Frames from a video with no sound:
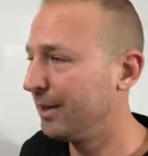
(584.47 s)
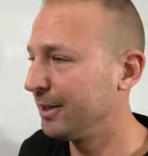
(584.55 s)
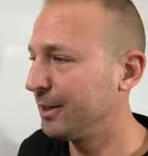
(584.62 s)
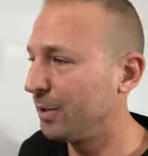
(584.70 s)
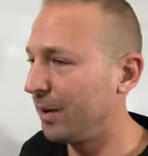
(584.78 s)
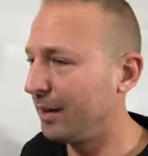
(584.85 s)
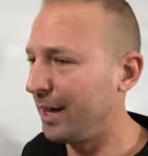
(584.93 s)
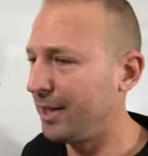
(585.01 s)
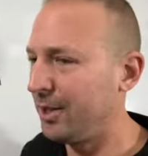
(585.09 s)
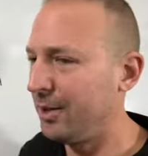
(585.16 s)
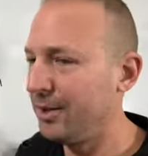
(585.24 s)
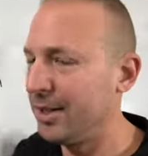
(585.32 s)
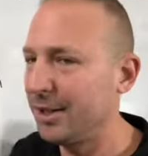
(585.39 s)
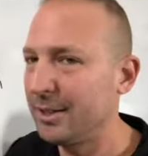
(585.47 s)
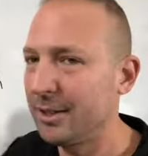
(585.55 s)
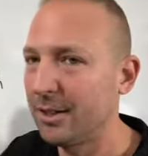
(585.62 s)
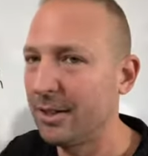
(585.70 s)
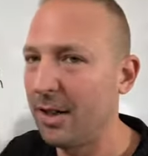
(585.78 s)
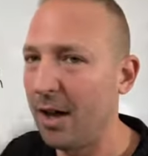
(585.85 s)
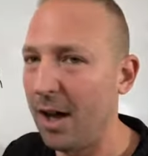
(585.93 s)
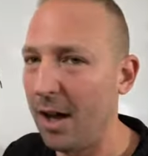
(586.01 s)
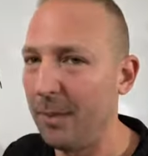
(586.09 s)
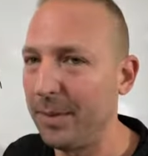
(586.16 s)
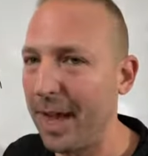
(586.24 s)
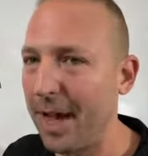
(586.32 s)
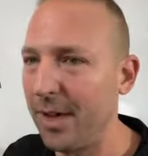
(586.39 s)
to where, like, you just
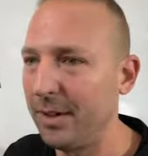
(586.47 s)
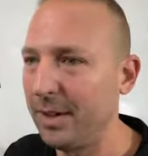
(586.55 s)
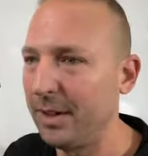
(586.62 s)
calm down.